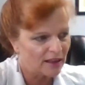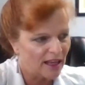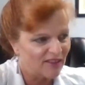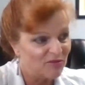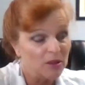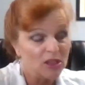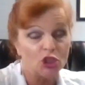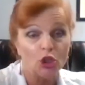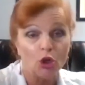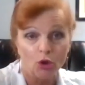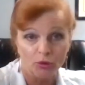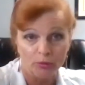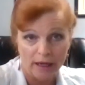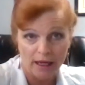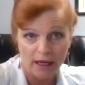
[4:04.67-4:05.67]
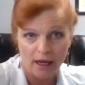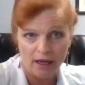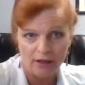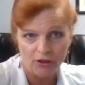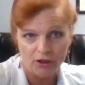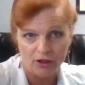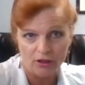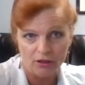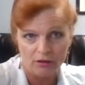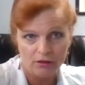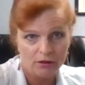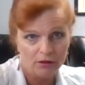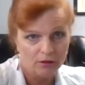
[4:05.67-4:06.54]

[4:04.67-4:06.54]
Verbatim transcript: they've been told by other